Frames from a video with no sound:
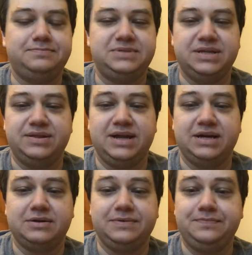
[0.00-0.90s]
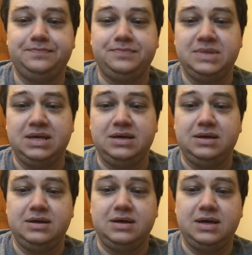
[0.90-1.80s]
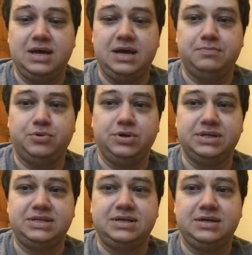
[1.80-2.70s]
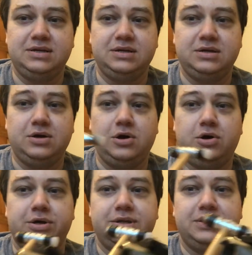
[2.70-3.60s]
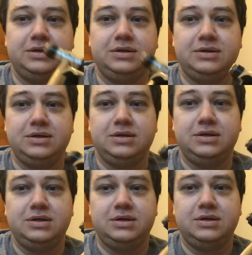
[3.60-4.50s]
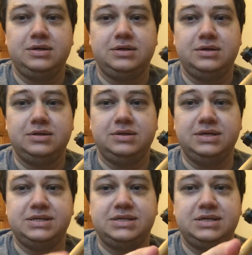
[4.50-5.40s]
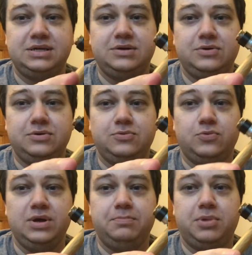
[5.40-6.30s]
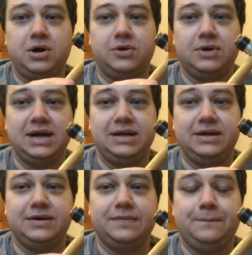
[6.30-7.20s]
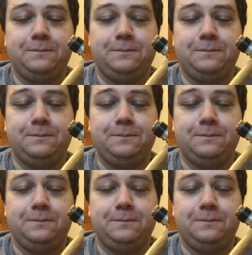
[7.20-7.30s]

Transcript: synthetic and put it on this rim part right here